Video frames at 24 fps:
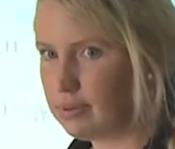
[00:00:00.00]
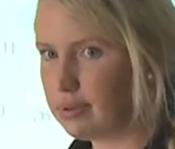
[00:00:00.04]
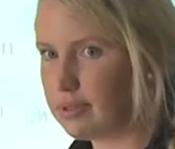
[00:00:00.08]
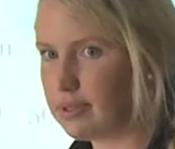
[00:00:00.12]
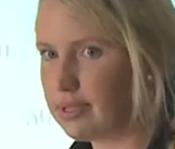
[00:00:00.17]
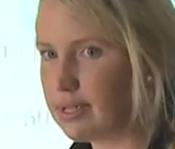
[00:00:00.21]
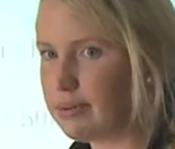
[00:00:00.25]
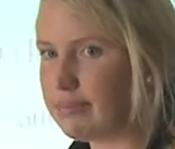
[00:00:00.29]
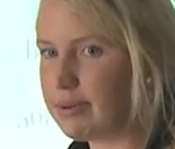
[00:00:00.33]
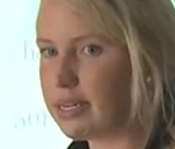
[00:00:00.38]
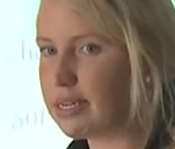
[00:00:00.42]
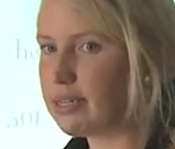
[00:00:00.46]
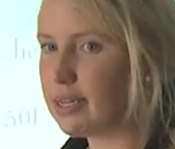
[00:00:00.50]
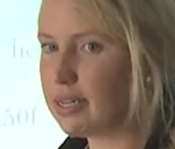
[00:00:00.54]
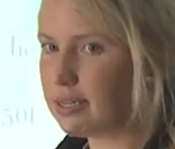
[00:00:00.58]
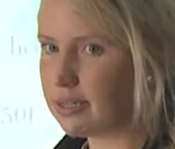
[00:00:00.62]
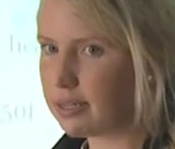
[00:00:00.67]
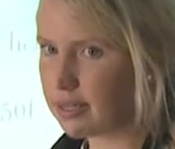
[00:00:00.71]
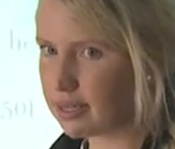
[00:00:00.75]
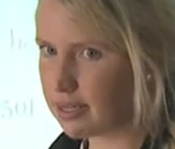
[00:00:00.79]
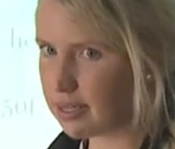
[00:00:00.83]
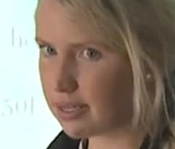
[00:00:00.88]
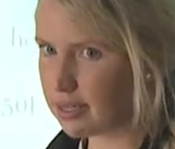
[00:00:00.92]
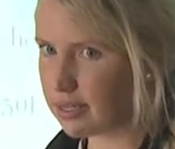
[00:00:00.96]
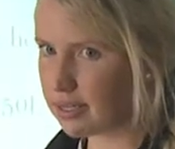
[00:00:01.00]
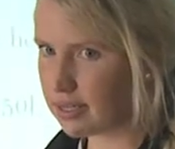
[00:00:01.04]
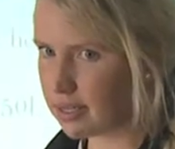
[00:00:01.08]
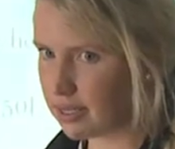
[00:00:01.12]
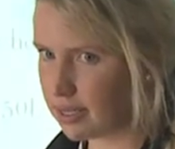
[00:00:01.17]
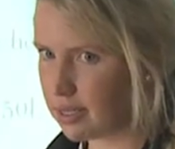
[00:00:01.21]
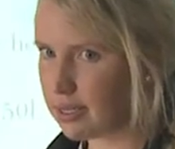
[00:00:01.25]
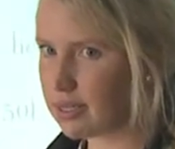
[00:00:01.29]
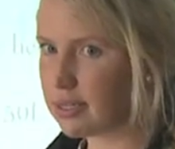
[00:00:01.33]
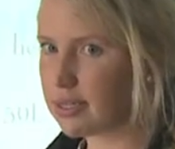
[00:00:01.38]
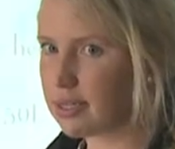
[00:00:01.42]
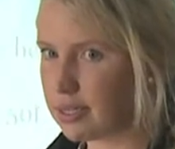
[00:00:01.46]
Does that make sense?
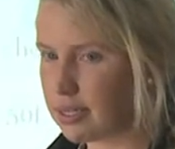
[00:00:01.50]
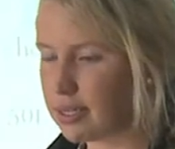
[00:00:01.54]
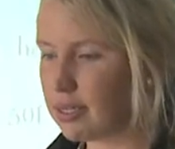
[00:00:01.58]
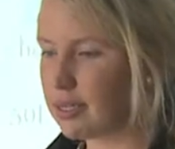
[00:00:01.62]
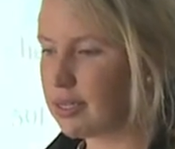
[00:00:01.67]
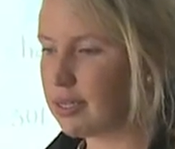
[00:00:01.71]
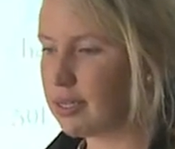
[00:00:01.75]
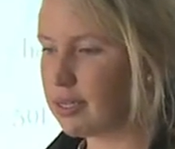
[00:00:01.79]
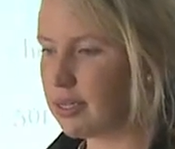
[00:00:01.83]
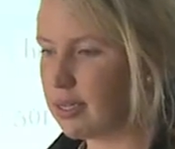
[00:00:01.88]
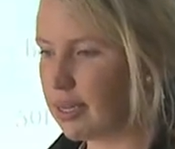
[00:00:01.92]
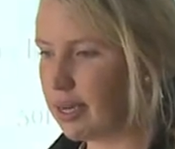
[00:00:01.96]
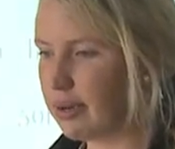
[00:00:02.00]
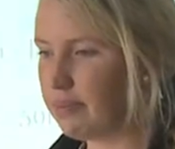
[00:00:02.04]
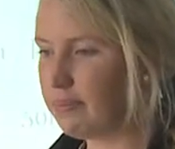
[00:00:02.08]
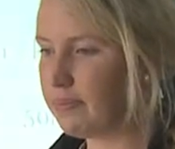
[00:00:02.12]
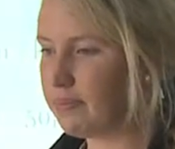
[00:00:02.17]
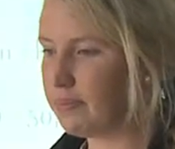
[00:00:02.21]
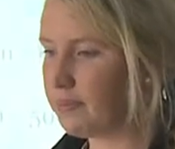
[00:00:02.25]
Yep.